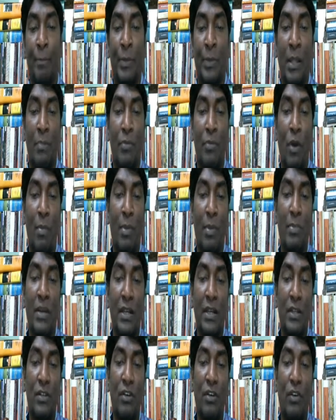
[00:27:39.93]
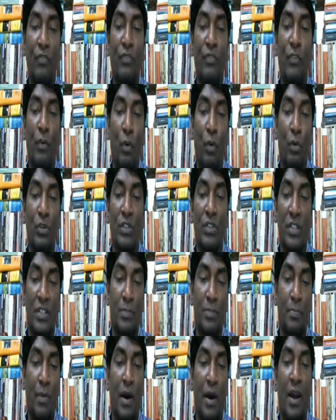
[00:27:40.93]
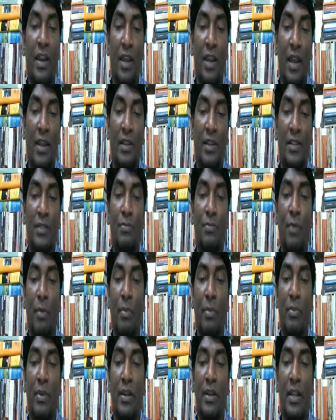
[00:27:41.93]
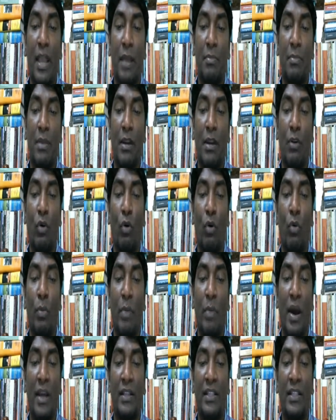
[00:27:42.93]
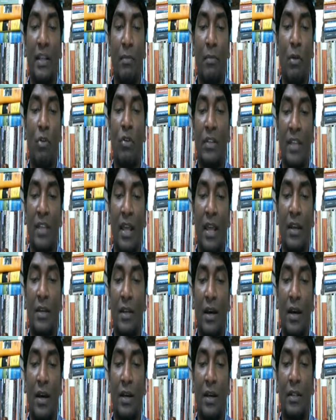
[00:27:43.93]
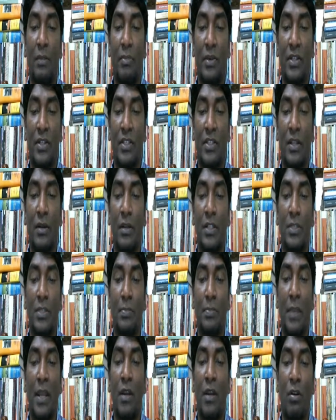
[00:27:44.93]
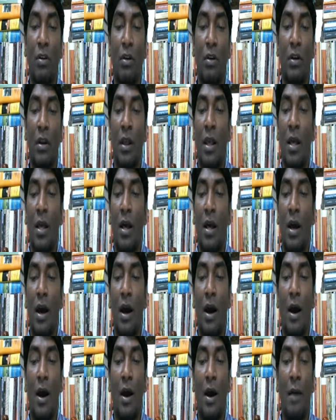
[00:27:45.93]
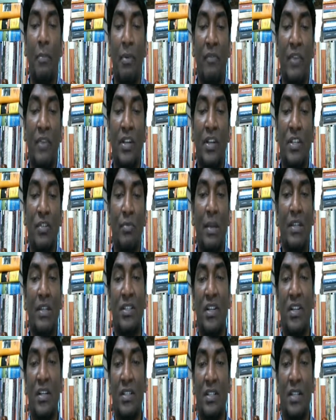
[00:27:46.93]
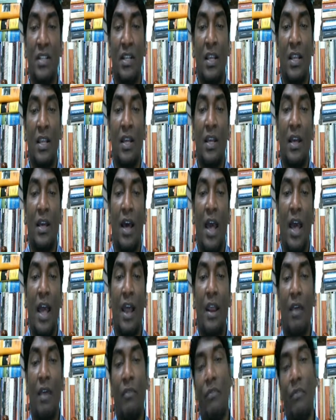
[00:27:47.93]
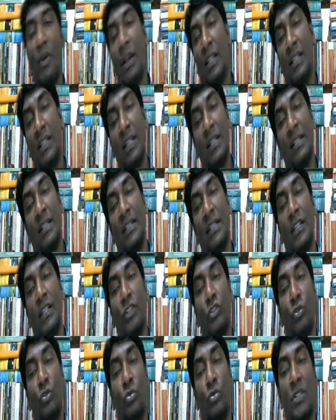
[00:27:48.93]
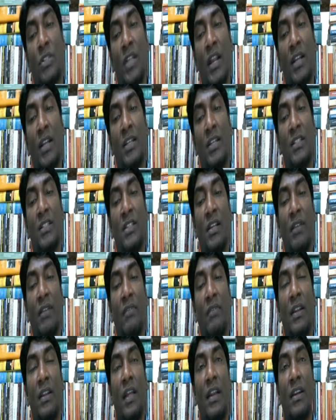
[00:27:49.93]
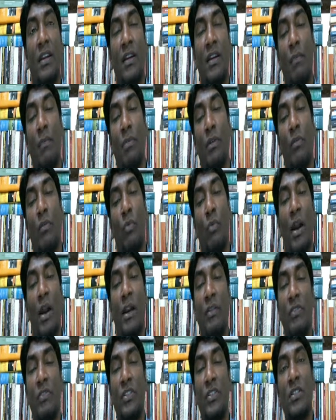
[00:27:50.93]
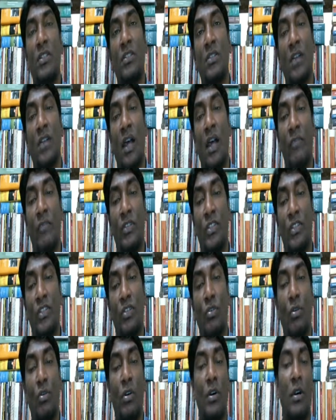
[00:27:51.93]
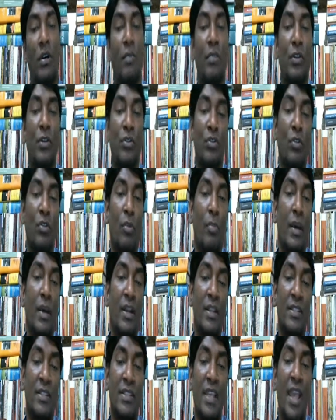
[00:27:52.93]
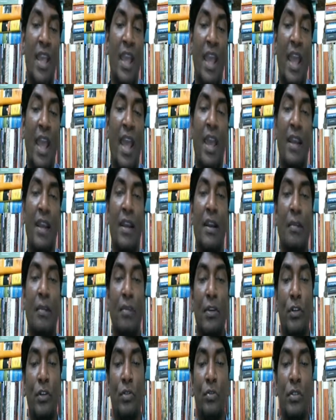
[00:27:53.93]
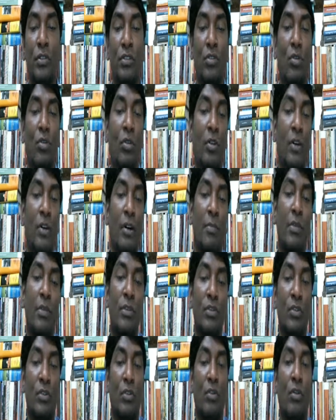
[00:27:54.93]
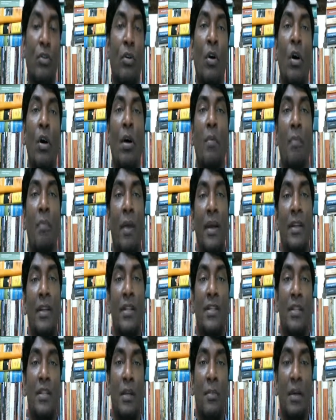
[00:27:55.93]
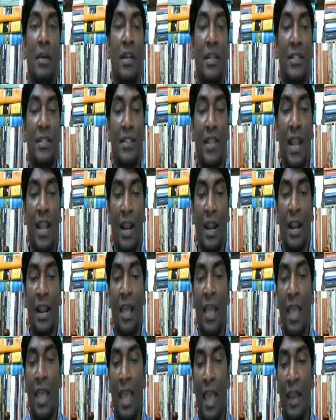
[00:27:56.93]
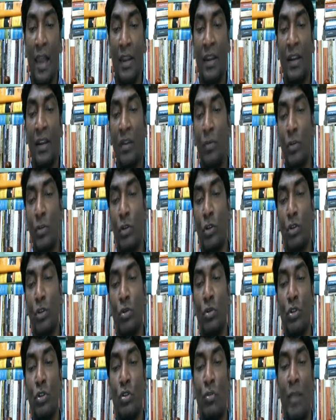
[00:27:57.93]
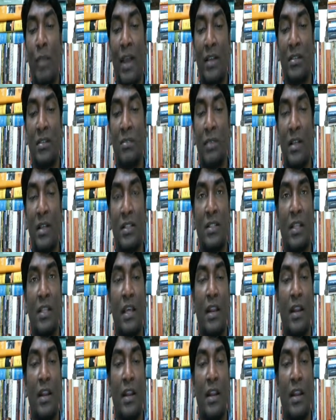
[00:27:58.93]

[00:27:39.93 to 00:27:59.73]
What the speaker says: probability of loss is pi, and this probability can be low by the amount that the person spend on preventive measures. Wealth in the two stage is given that W1, which is equal to W0 minus A, and W2 is equal to W0 minus A minus L, and individual choose to maximize their